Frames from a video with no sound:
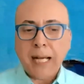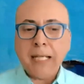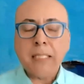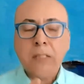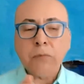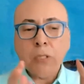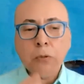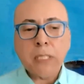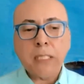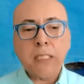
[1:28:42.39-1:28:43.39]
And then we
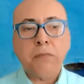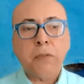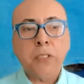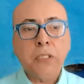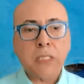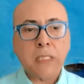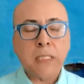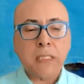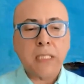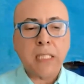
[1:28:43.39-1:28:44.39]
look at, the, for
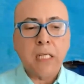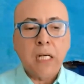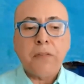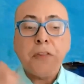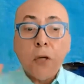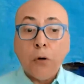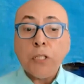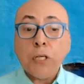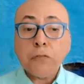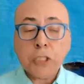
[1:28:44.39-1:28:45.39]
instance, their
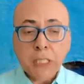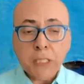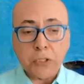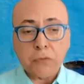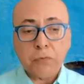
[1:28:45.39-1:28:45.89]
theory of change.